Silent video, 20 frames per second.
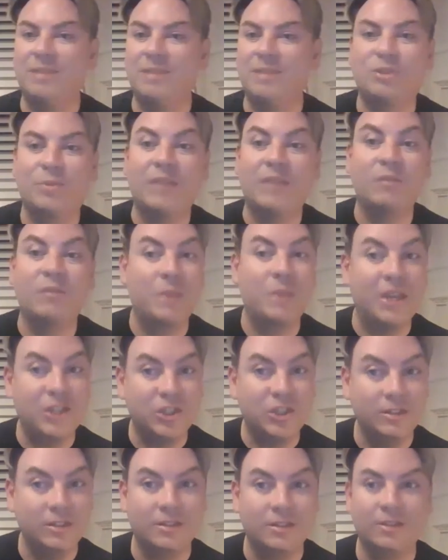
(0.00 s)
We have a
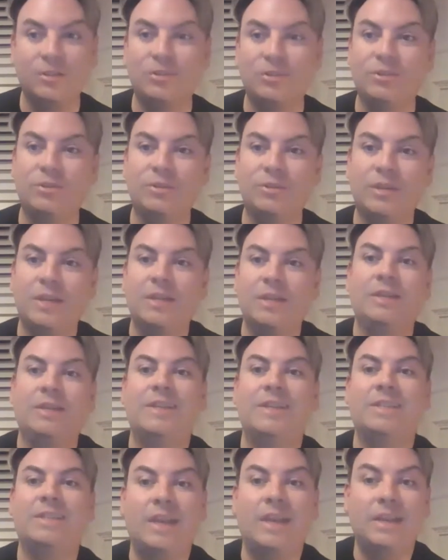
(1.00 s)
patient who
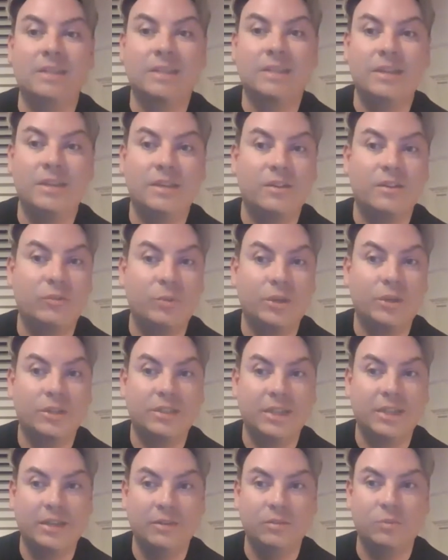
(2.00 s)
is asking if we can
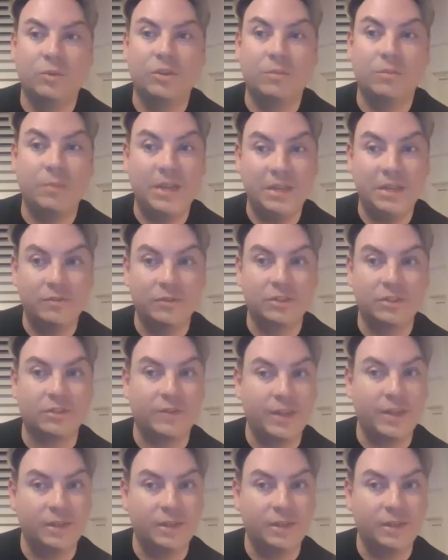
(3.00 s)
tell them what the benefits